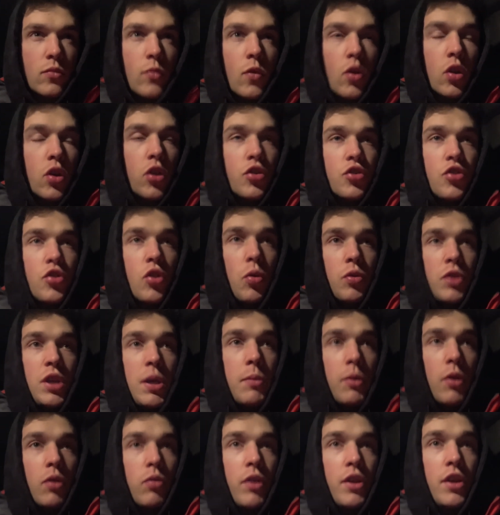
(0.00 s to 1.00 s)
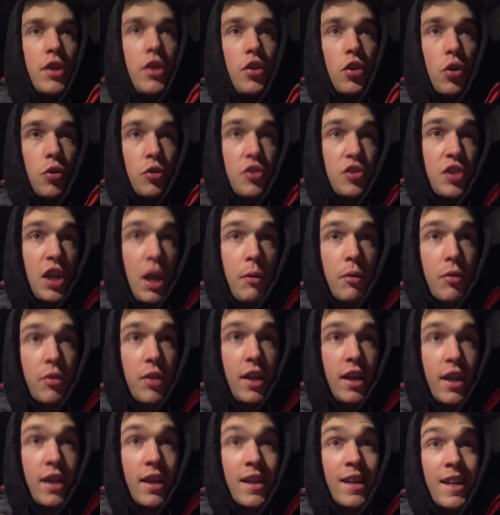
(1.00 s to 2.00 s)
So typically, you know, staying
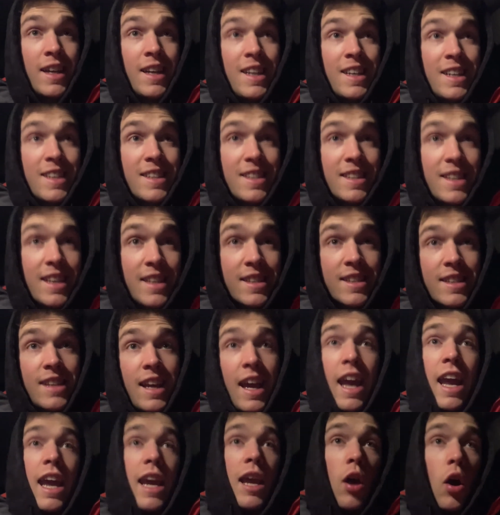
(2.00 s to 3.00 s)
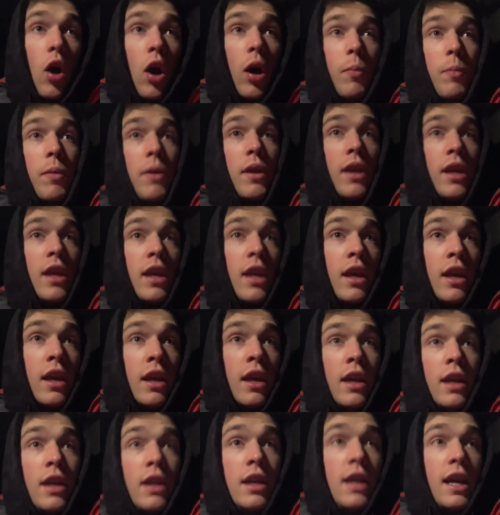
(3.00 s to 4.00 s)
within 6 to 8
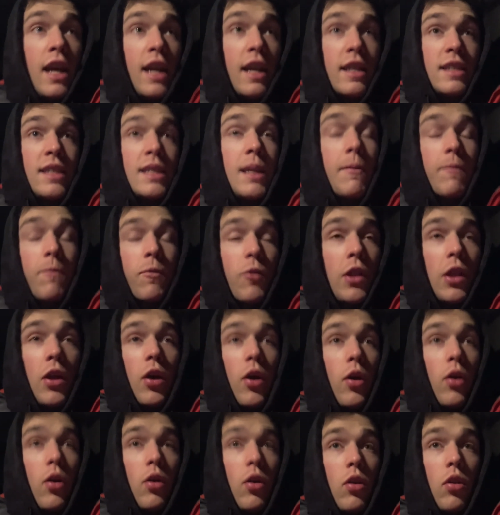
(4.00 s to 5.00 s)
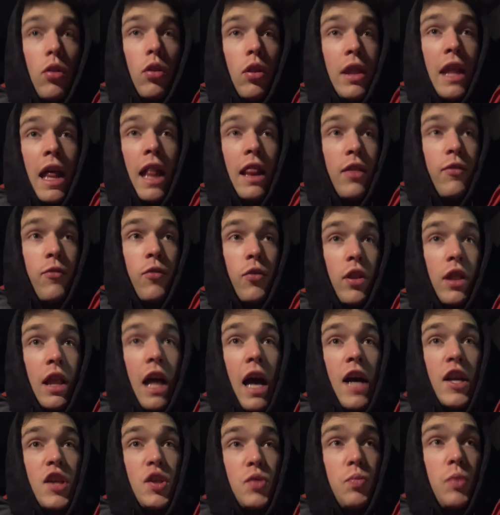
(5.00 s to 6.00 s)
RPE, except for for
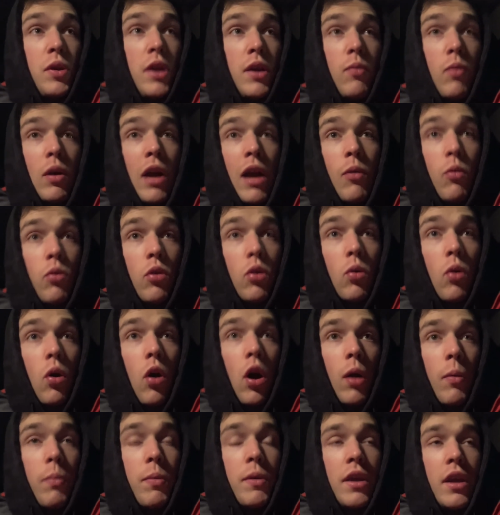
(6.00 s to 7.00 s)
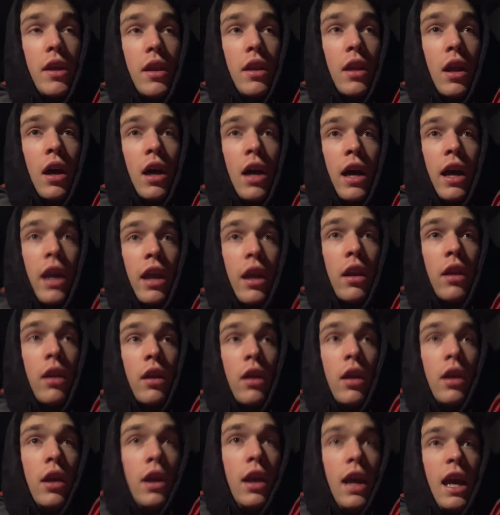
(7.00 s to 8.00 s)
last week where I will go RPE
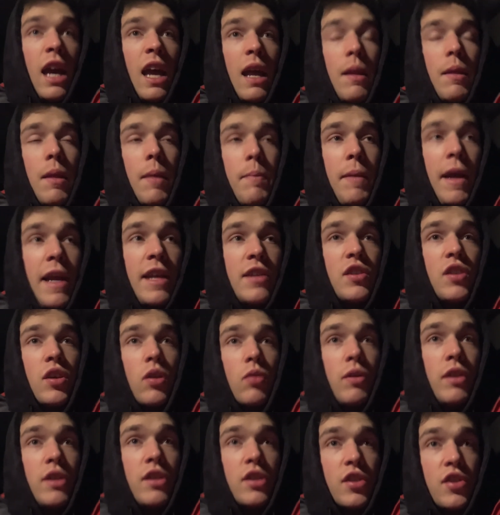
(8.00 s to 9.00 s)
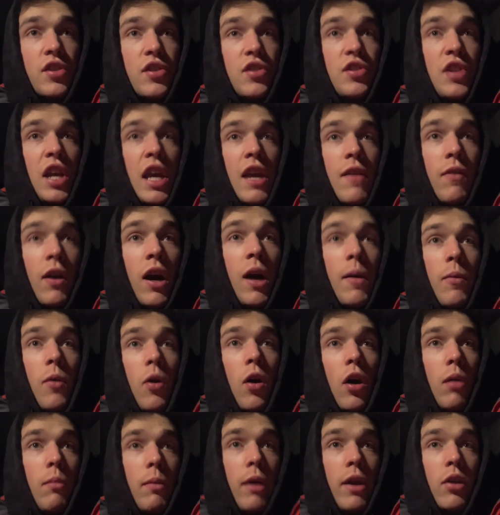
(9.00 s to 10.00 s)
9 and to basically just save up
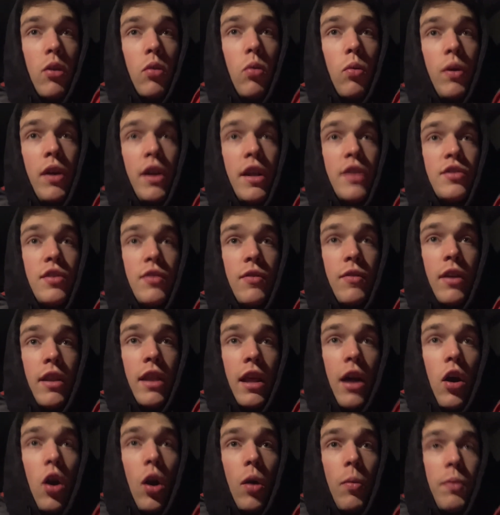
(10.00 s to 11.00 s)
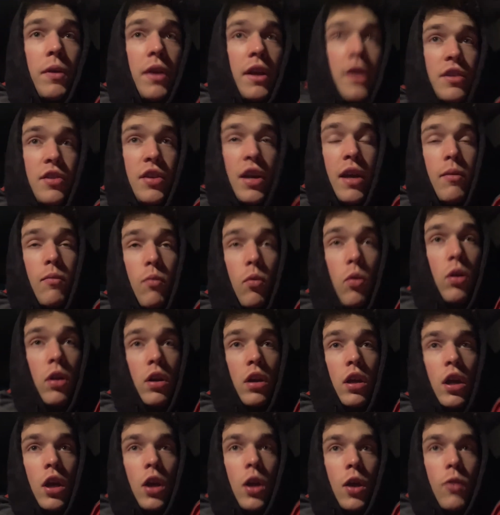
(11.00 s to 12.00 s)
all my coins in that RPE 10 work
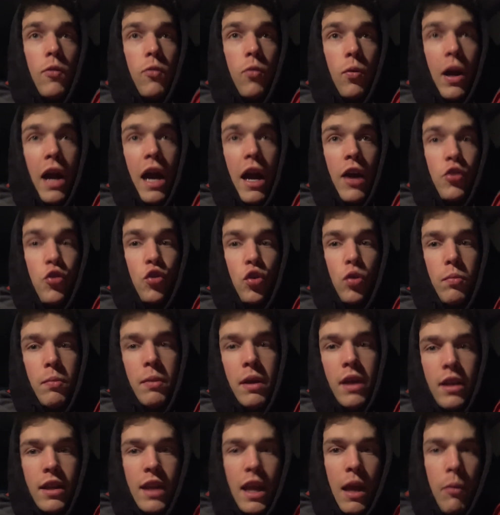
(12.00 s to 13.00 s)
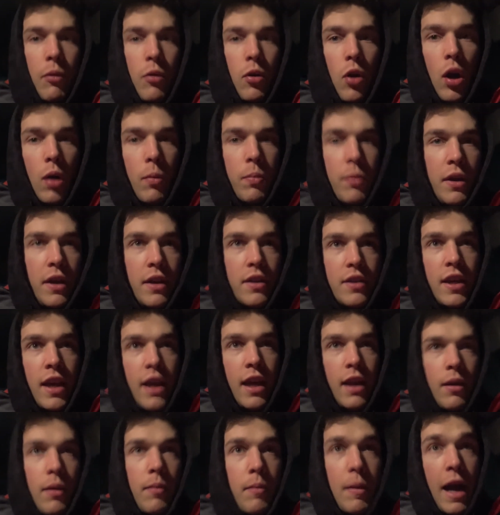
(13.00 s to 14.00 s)
for actual meet day when RPE
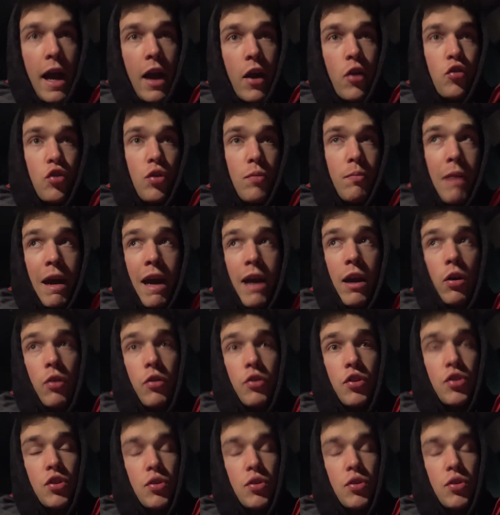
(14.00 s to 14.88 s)
10 actually matters.